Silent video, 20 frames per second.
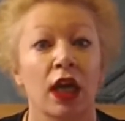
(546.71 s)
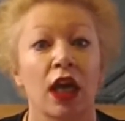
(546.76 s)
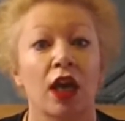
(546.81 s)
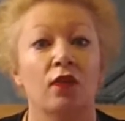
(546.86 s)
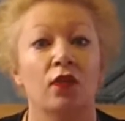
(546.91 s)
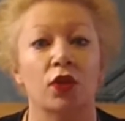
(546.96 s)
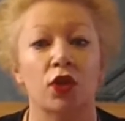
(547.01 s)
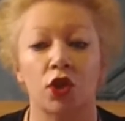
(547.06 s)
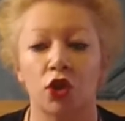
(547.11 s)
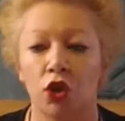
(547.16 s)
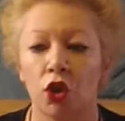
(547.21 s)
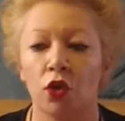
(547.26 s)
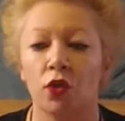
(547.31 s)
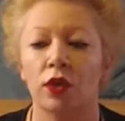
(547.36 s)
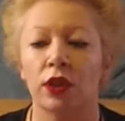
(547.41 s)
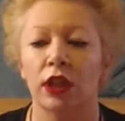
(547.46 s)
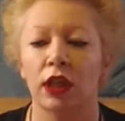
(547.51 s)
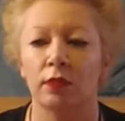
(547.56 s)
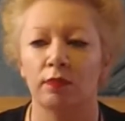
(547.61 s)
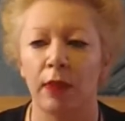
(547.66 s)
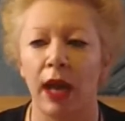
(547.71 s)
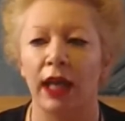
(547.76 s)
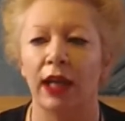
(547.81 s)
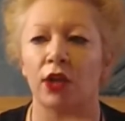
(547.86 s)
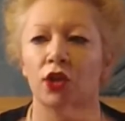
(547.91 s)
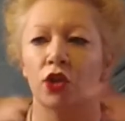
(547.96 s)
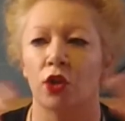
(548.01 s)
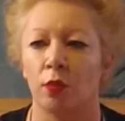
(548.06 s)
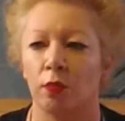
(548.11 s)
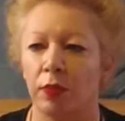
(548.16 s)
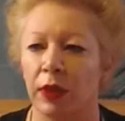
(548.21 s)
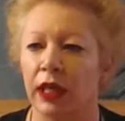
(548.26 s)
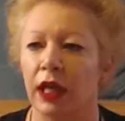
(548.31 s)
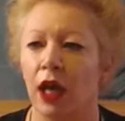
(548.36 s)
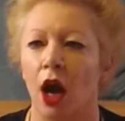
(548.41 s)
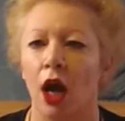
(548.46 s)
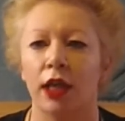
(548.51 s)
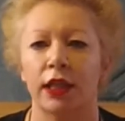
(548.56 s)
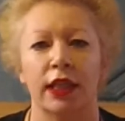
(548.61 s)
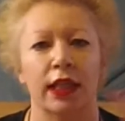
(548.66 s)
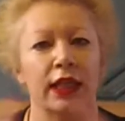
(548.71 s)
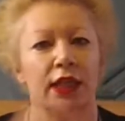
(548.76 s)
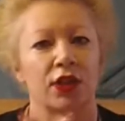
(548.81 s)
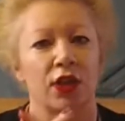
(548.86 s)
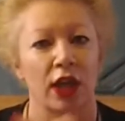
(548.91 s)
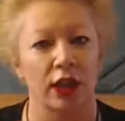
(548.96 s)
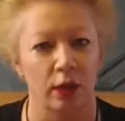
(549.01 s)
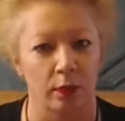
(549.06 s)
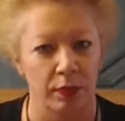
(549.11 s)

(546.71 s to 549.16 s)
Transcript: If a student can manage the big ideas and the